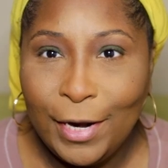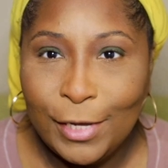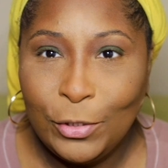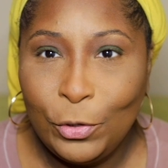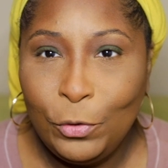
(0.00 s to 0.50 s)

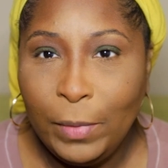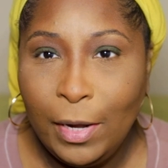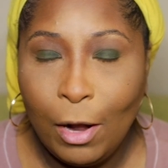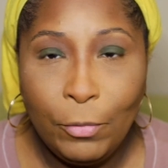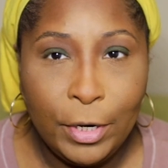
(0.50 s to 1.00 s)
guess so. You
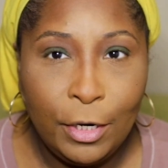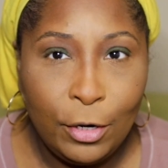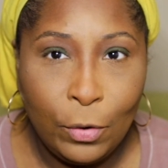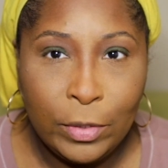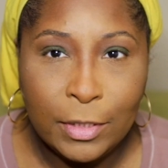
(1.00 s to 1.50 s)
may already
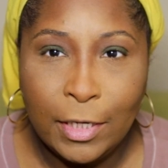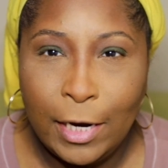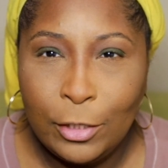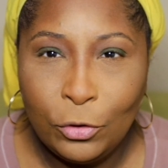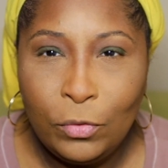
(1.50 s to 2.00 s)
notice that
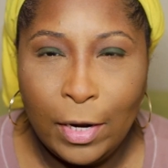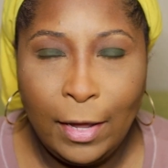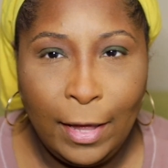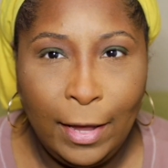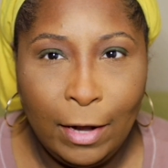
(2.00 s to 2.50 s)
I do
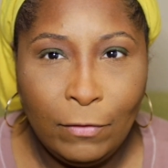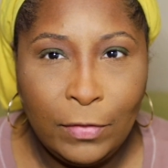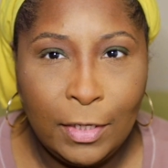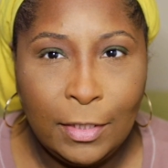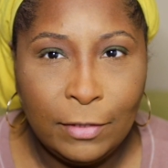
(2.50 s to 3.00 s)
not have
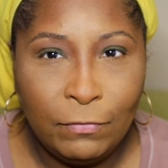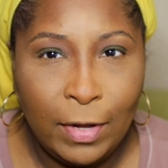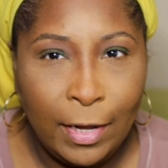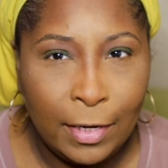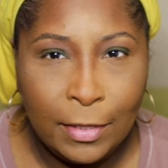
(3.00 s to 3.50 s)

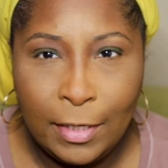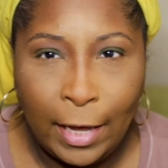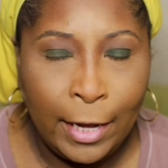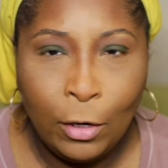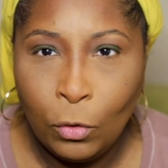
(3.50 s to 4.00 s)
the
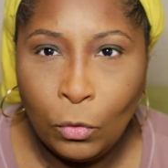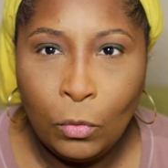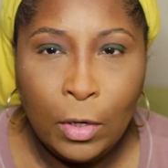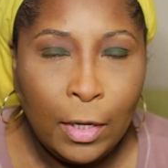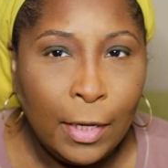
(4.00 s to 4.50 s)

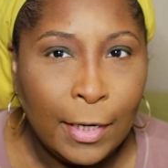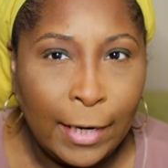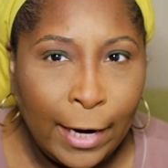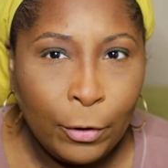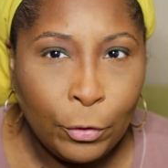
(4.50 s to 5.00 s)
angle
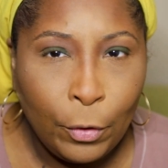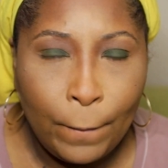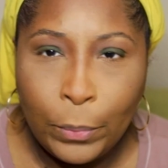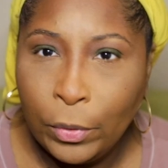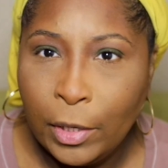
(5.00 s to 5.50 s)
liner
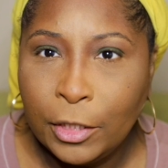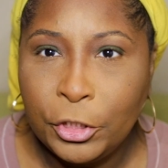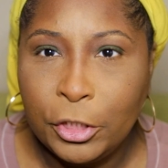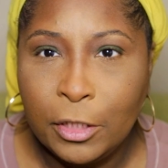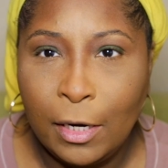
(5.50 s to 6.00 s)

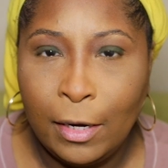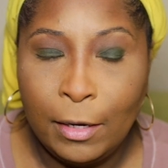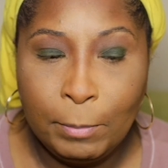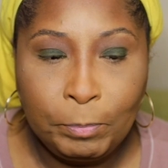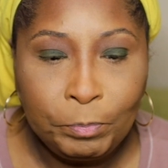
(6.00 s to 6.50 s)
brush.
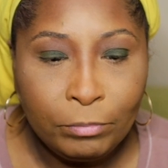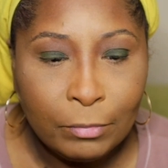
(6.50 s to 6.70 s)
I